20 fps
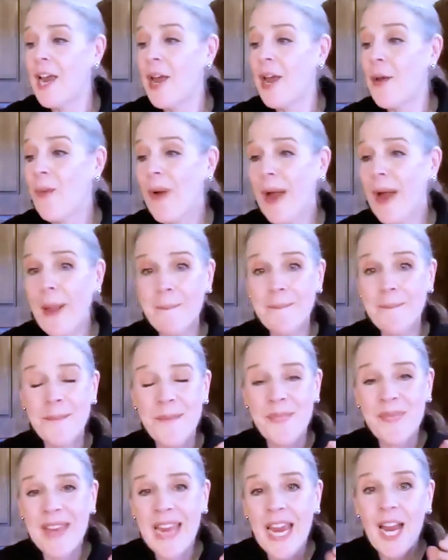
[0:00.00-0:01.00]
Well,
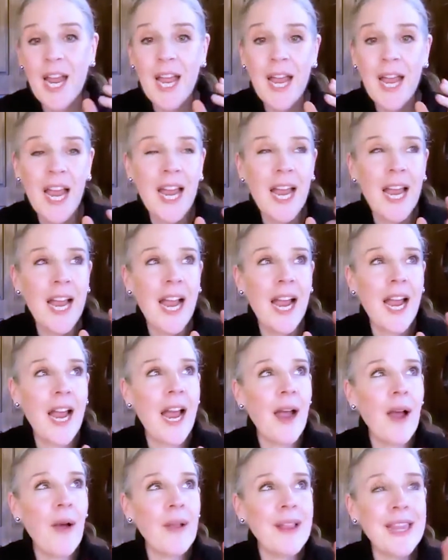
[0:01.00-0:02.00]

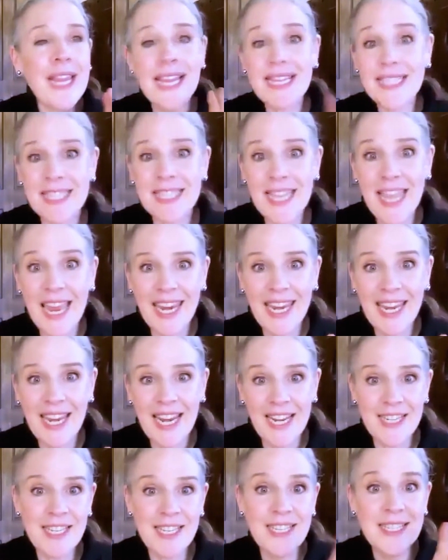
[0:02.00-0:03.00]
let's liken
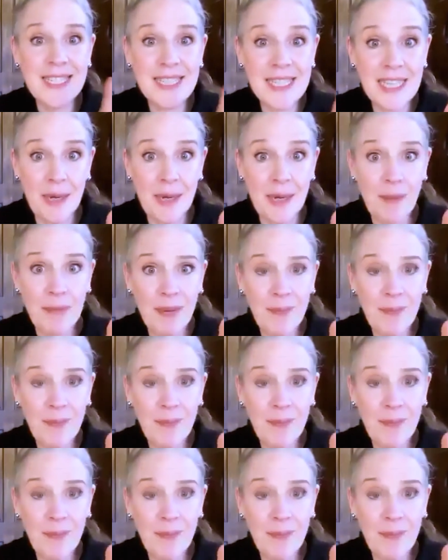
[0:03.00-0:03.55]
it to sleep.